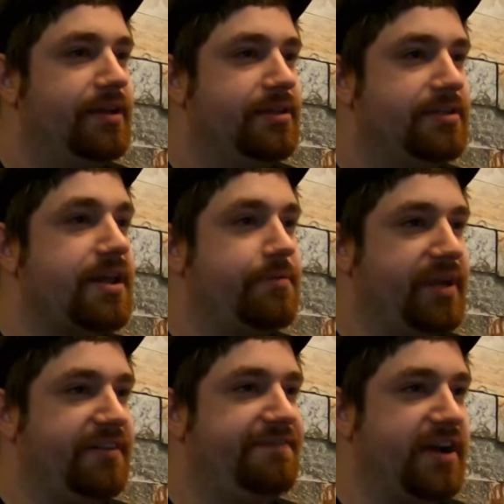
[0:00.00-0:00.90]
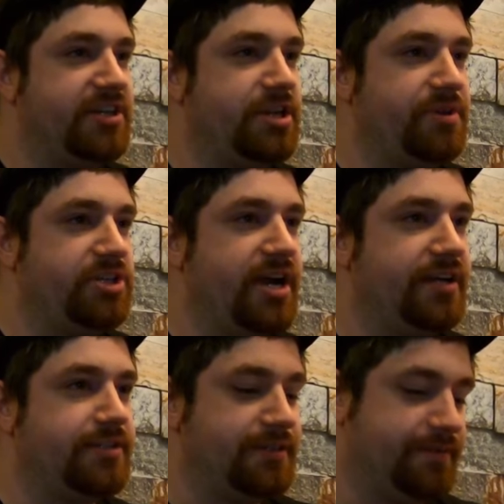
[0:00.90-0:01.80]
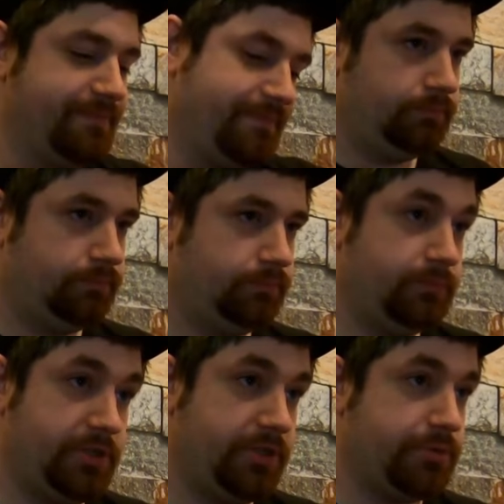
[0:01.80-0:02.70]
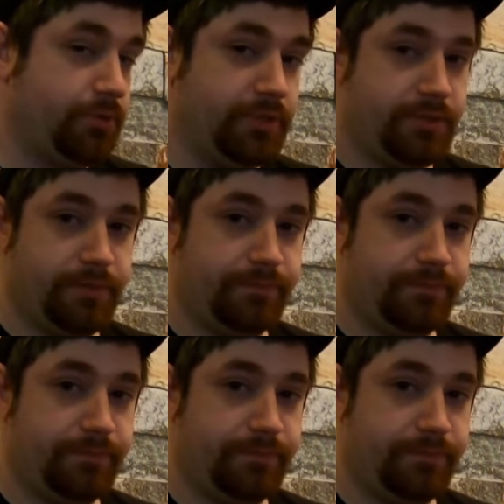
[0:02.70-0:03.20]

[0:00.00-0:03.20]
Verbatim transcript: It's time to make the fucking chimichangas. Cheers, boys.